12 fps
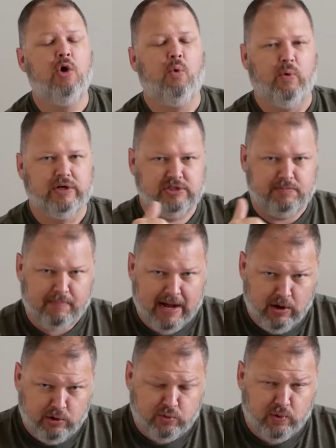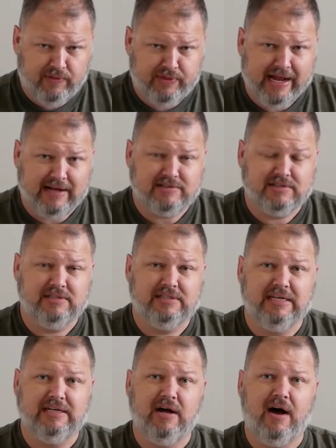which my old 1000
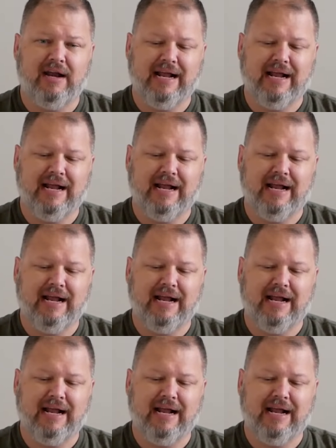did not.